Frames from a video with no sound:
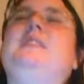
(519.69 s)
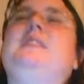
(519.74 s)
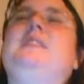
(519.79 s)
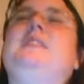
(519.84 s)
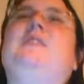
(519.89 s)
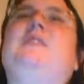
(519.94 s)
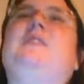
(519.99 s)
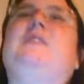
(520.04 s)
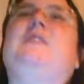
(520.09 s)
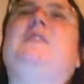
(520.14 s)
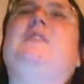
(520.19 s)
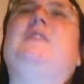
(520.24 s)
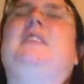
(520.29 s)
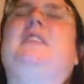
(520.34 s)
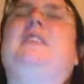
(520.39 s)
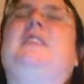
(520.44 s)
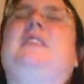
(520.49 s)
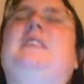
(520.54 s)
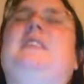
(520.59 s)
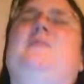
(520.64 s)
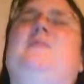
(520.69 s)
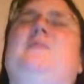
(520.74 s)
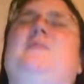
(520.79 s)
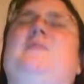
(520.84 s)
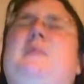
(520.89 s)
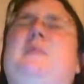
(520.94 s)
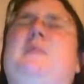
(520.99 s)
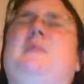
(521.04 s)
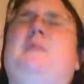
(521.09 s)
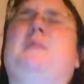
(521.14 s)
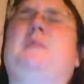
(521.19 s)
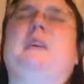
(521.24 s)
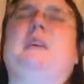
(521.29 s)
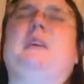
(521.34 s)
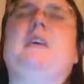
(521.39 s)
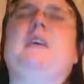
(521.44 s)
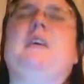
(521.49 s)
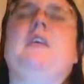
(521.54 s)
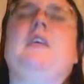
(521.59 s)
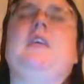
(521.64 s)
me? Oh, my memory.
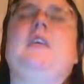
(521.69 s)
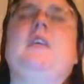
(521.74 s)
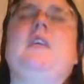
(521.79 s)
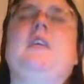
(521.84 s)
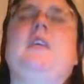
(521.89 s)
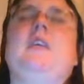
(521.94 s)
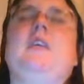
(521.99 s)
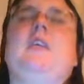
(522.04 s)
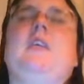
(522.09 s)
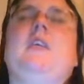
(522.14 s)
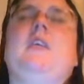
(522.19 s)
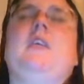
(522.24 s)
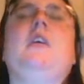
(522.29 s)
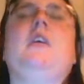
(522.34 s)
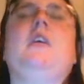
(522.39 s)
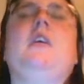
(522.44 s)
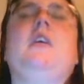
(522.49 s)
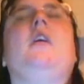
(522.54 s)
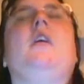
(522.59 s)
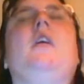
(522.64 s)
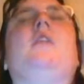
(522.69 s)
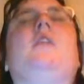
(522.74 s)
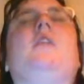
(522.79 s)
Oh,